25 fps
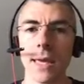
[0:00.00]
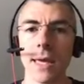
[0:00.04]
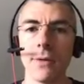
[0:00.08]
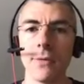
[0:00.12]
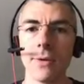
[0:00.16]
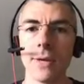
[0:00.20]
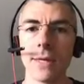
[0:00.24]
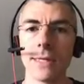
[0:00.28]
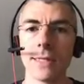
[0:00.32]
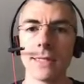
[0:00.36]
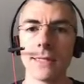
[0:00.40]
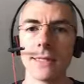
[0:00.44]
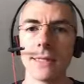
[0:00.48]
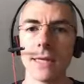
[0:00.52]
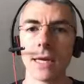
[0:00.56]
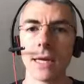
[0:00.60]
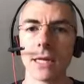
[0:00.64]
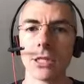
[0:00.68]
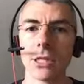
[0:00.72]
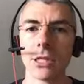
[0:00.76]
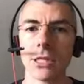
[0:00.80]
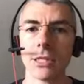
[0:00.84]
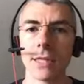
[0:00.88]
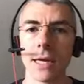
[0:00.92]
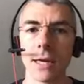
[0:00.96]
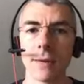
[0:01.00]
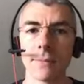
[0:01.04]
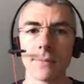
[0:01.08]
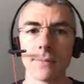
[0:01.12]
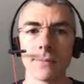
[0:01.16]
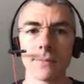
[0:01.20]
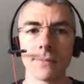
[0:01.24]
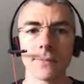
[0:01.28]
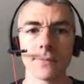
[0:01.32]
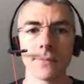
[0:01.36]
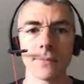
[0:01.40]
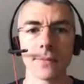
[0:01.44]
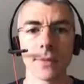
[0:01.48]
Here is the agenda.
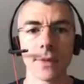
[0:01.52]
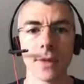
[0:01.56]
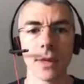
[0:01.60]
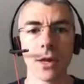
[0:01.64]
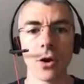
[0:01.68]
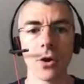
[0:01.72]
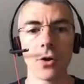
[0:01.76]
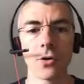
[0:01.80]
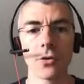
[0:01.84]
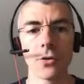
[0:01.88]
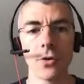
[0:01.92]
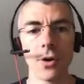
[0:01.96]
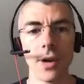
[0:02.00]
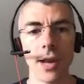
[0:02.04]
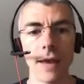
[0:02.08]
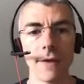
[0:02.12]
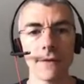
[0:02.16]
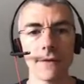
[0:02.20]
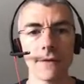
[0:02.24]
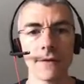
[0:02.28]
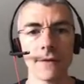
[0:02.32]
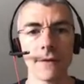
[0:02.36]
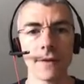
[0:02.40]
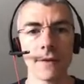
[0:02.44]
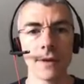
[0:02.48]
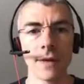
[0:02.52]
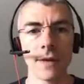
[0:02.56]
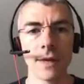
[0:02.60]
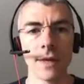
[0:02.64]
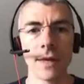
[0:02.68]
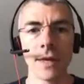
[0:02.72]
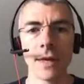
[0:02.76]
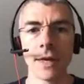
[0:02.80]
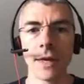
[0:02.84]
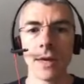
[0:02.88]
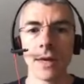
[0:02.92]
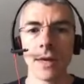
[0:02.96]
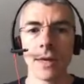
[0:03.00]
On the left,
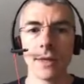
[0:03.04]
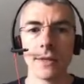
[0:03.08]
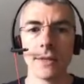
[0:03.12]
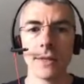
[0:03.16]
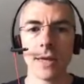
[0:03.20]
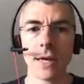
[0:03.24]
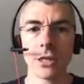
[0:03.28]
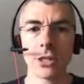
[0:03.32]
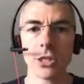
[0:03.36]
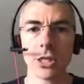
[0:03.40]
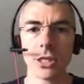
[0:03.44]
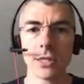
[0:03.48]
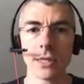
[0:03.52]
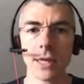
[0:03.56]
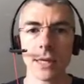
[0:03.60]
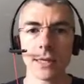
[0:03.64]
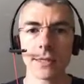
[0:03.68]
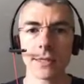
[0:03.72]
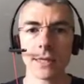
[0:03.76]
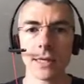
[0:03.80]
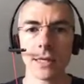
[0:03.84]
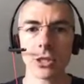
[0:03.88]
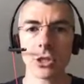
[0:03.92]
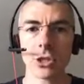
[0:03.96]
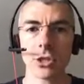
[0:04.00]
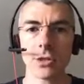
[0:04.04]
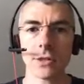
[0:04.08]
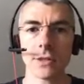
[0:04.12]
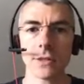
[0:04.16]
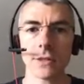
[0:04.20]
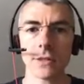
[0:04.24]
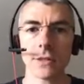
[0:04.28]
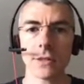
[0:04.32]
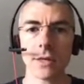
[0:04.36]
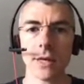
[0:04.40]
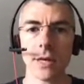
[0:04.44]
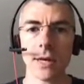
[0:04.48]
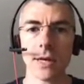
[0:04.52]
the agenda
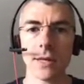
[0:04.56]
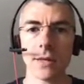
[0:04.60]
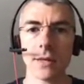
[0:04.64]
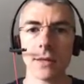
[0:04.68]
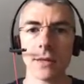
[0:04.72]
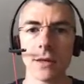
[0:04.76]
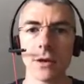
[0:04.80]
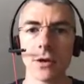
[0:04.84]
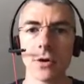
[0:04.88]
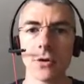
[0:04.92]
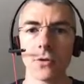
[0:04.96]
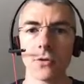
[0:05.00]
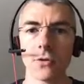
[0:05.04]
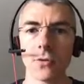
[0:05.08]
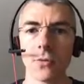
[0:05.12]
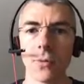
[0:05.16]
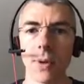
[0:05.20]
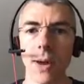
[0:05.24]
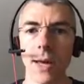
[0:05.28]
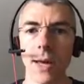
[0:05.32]
sections, and on the